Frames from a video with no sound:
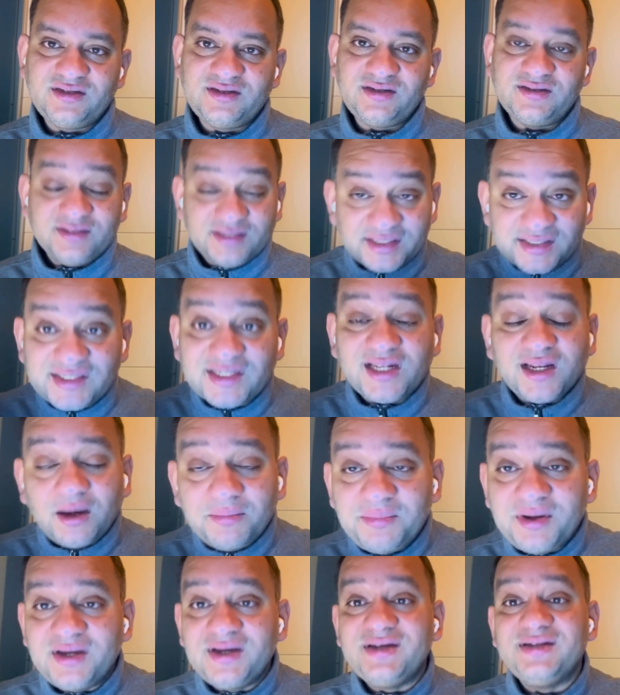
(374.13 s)
This
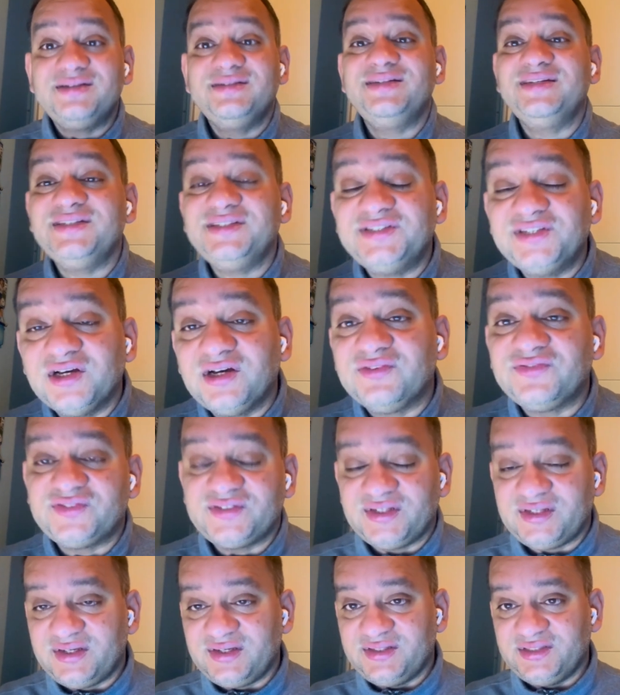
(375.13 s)
club deserves
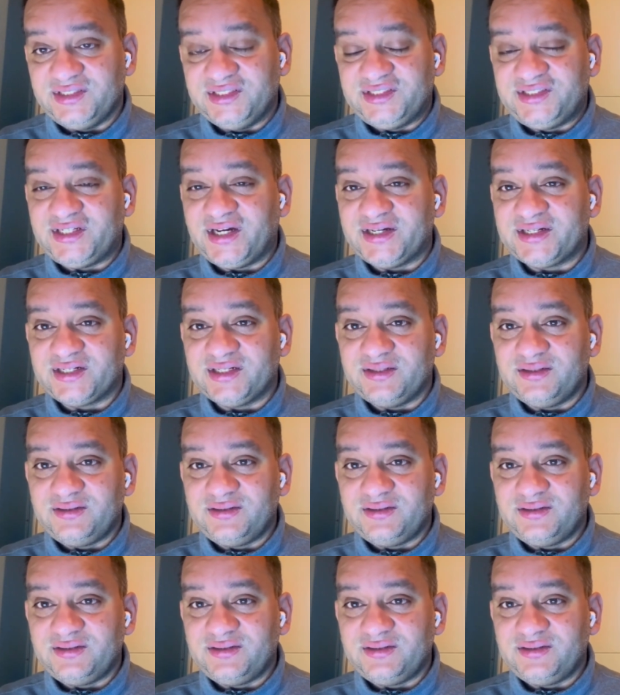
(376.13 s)
this title.